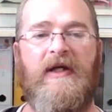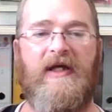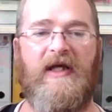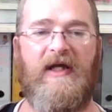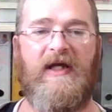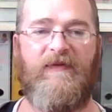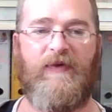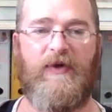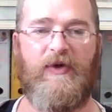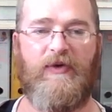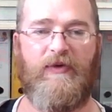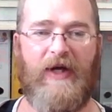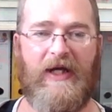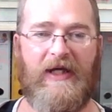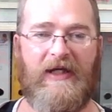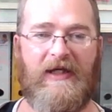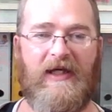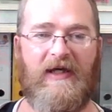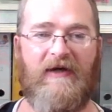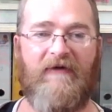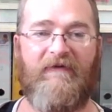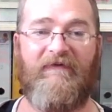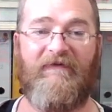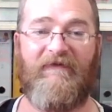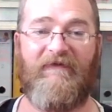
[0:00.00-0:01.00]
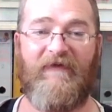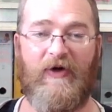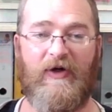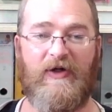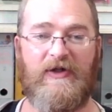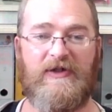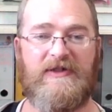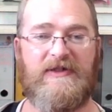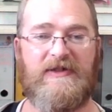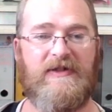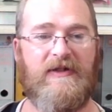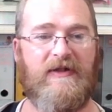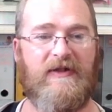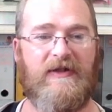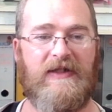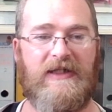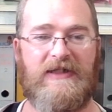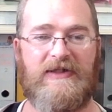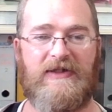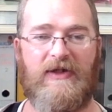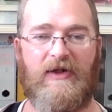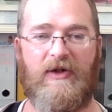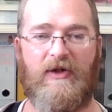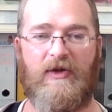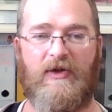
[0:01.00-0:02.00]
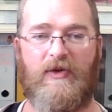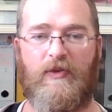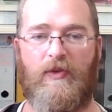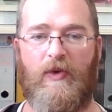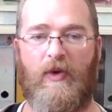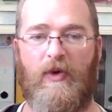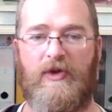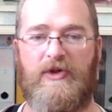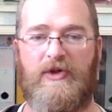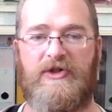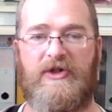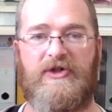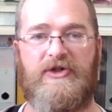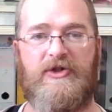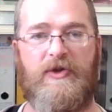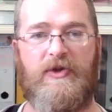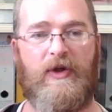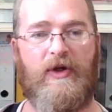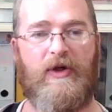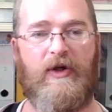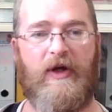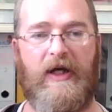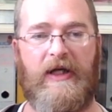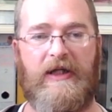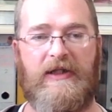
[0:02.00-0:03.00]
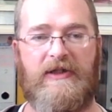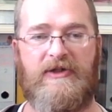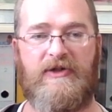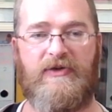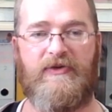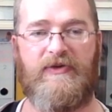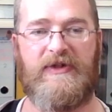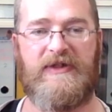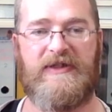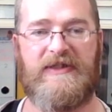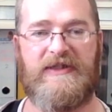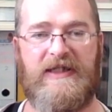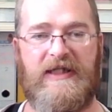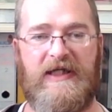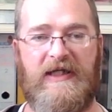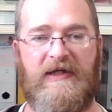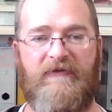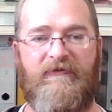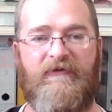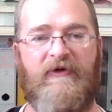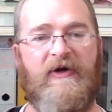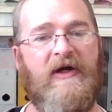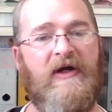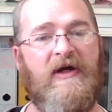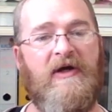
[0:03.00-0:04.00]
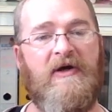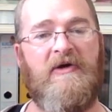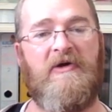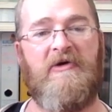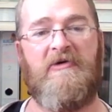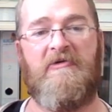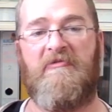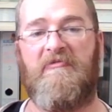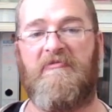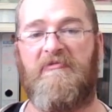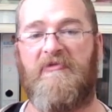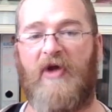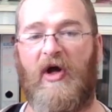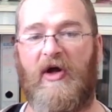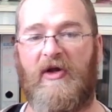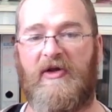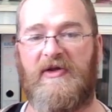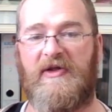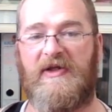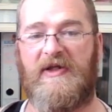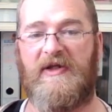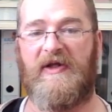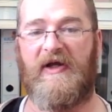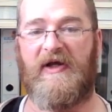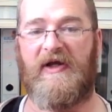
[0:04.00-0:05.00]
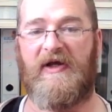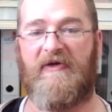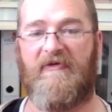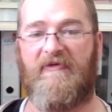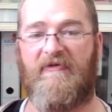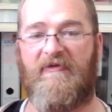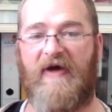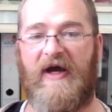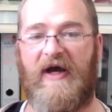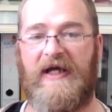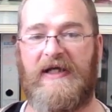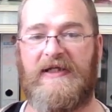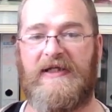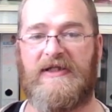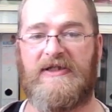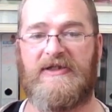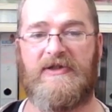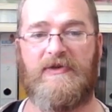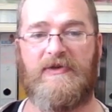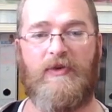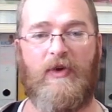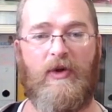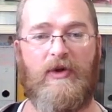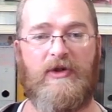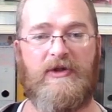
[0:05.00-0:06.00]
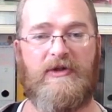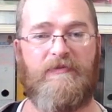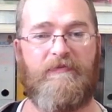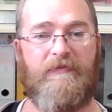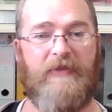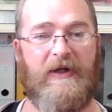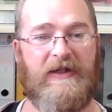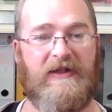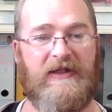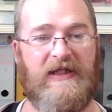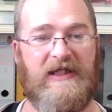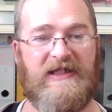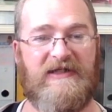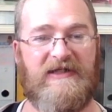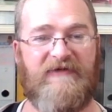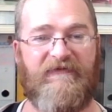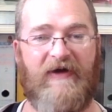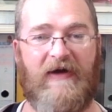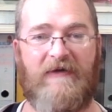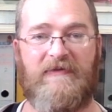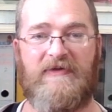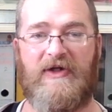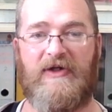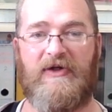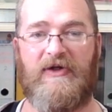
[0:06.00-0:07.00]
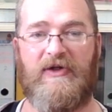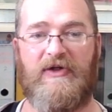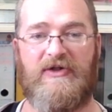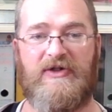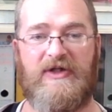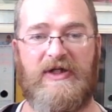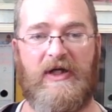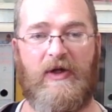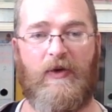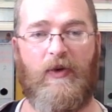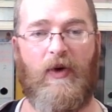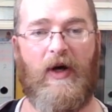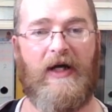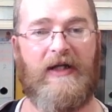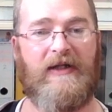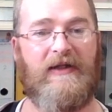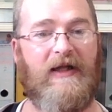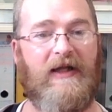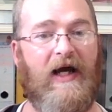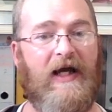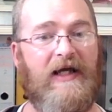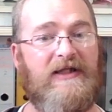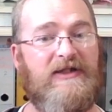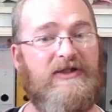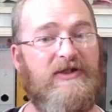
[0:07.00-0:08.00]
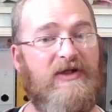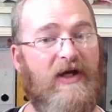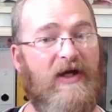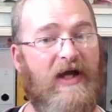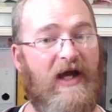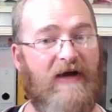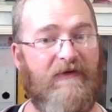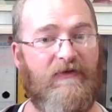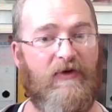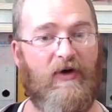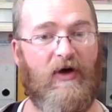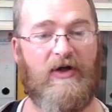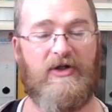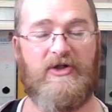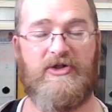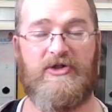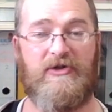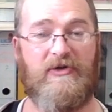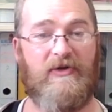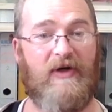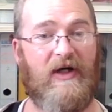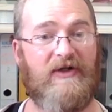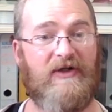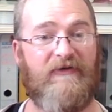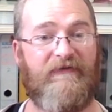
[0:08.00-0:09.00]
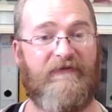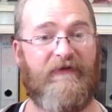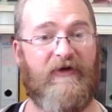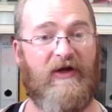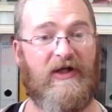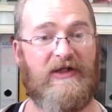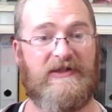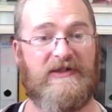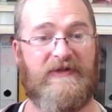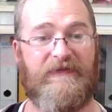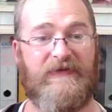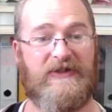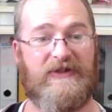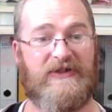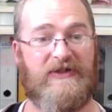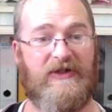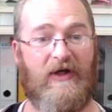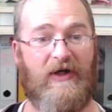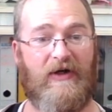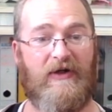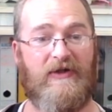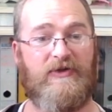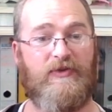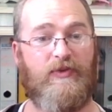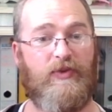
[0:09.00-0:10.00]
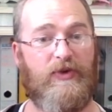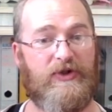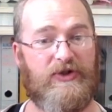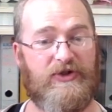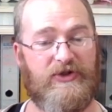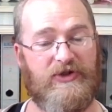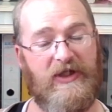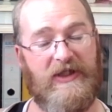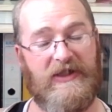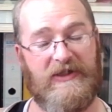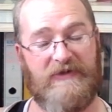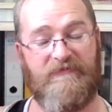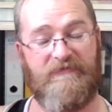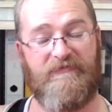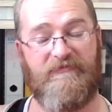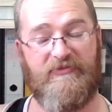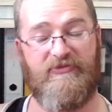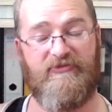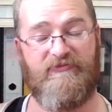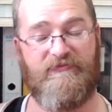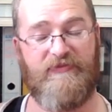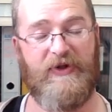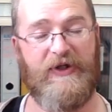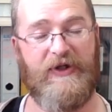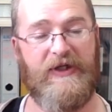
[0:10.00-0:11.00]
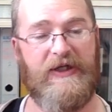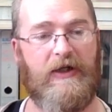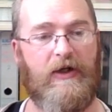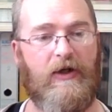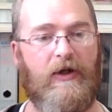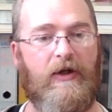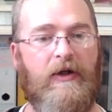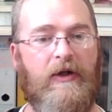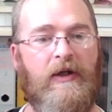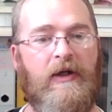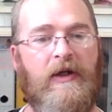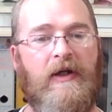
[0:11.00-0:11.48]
If you're ranking first, these are the rewards that you are going to receive. Not the greatest rewards, but these frames are usually quite nice. You have got 200 Philosopher's Stones, which is pretty good.